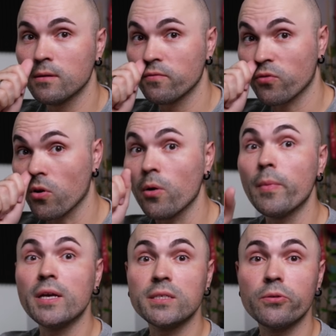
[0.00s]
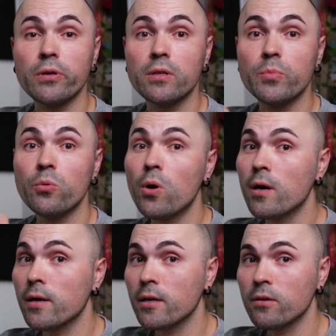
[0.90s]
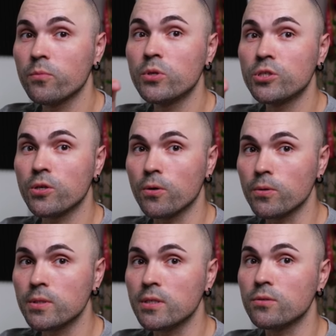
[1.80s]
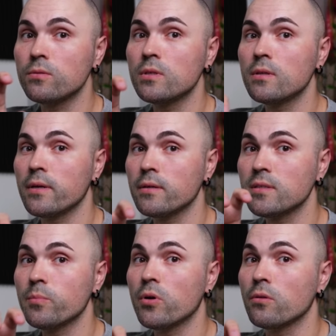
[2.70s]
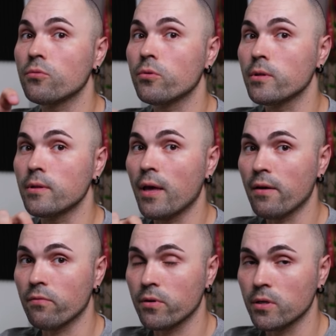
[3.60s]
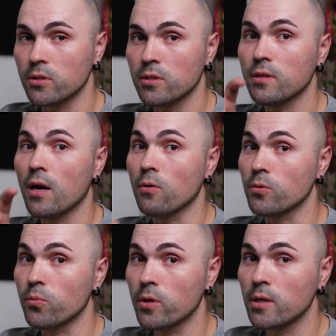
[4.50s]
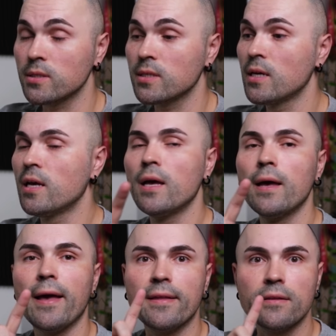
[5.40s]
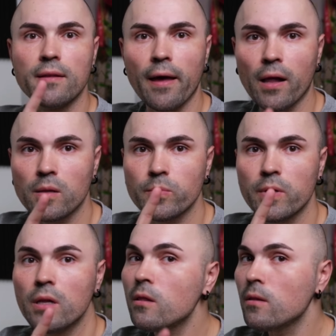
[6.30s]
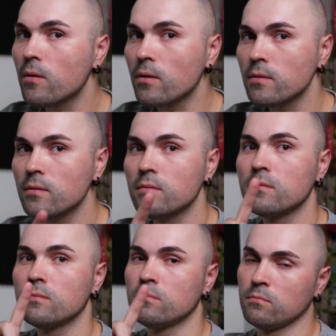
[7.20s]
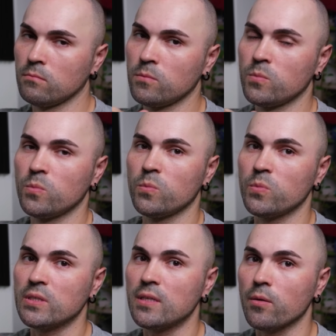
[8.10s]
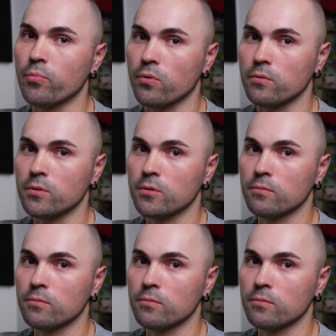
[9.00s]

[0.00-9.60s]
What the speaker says: from SQL BY which goes into details about rolling average and how it works, and it helped a lot with the approach.